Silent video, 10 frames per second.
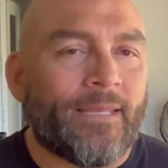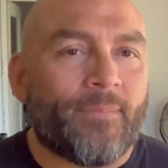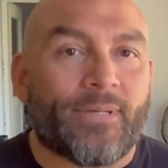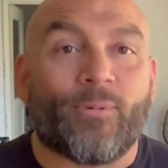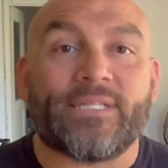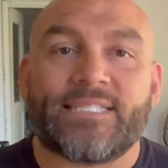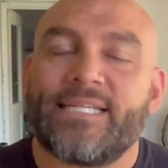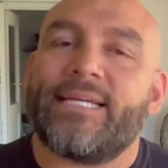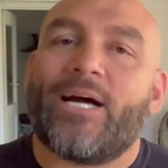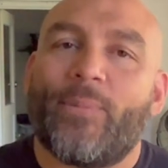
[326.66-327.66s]
But I want to
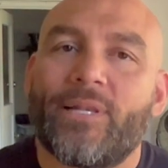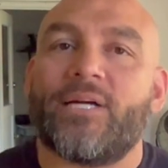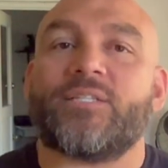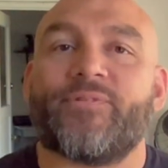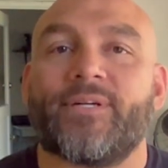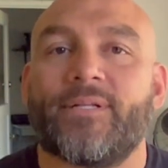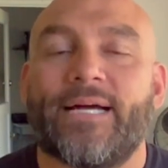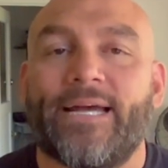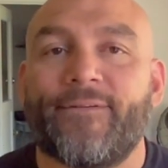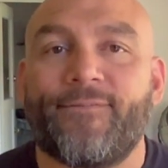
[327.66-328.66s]
see how my lungs feel.
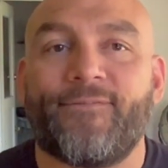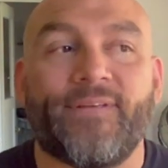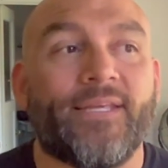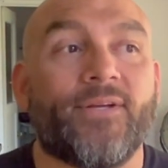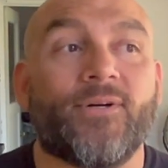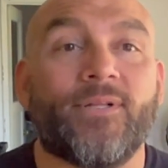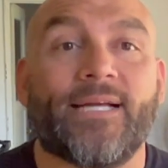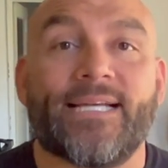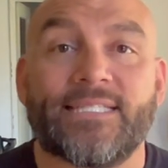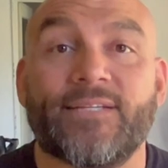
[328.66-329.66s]
I feel
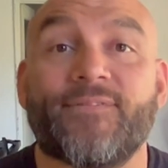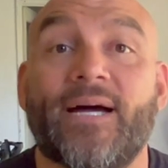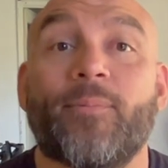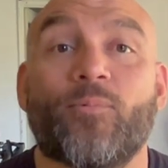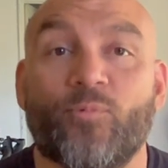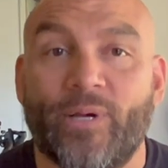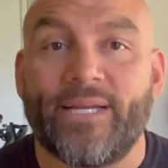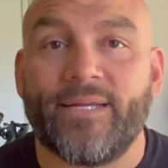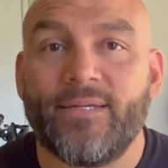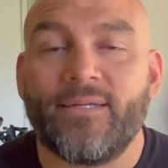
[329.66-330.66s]
as if I'm
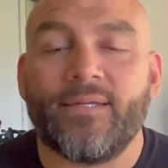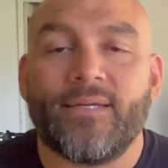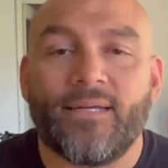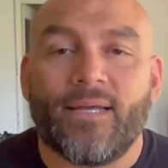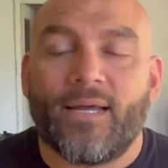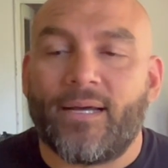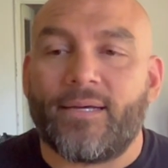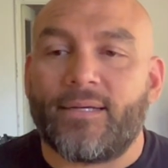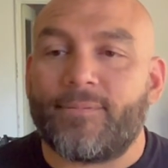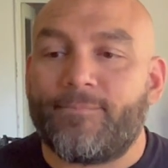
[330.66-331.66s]
ready,
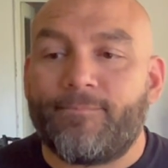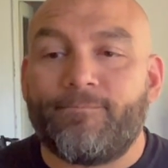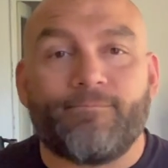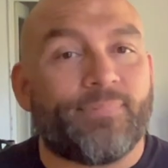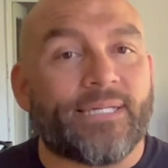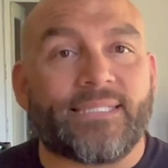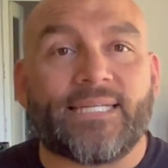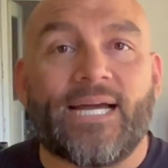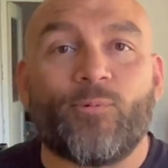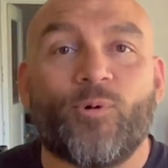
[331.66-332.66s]
but
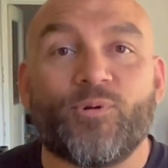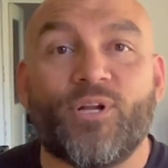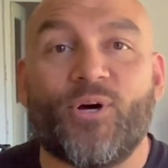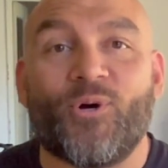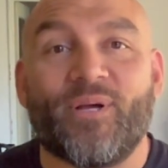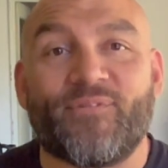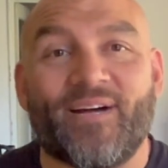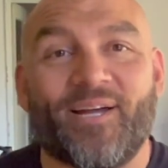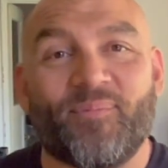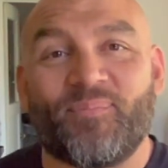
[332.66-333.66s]
I won't know if
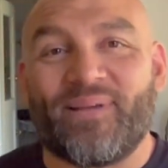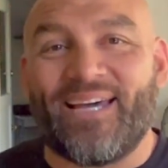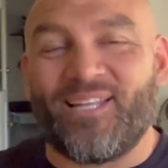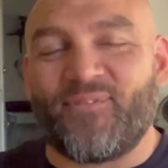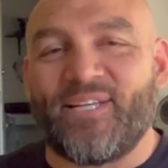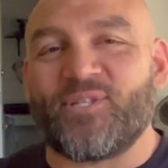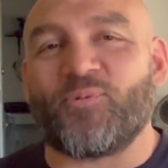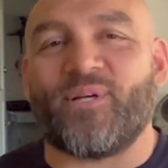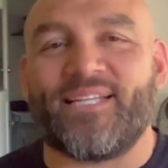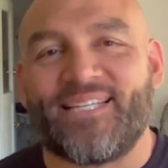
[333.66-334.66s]
I'm elevation
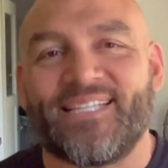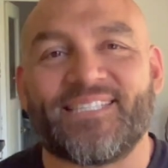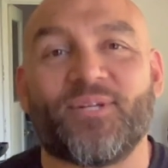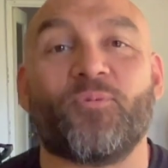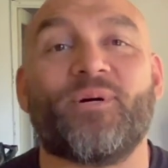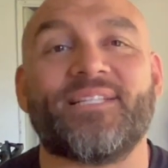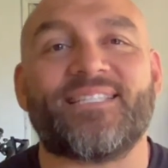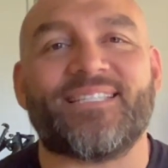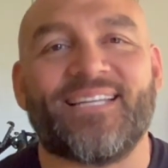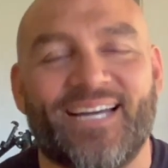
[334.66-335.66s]
ready until
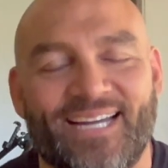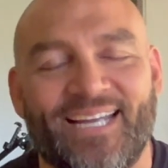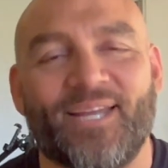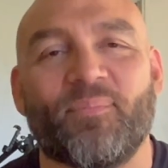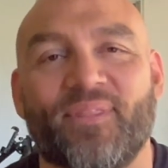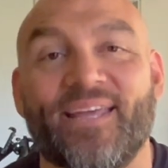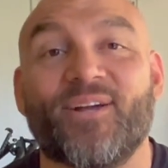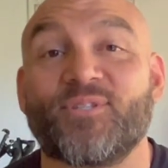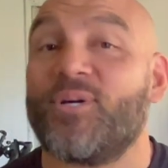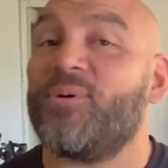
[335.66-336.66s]
once I am there.
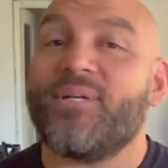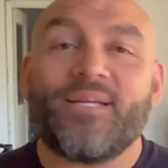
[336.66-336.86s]
So